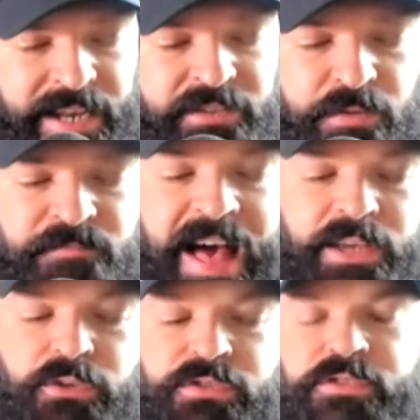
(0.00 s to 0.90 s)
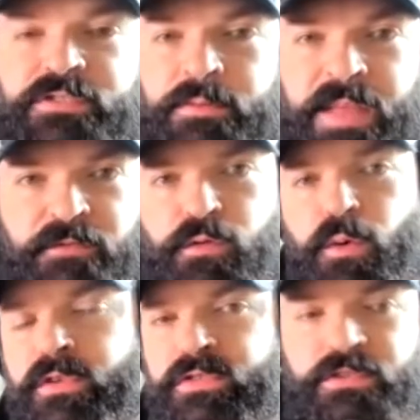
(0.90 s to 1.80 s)
And it's a value system that
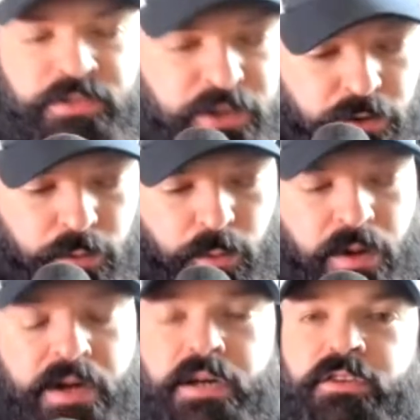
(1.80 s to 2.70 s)
forces you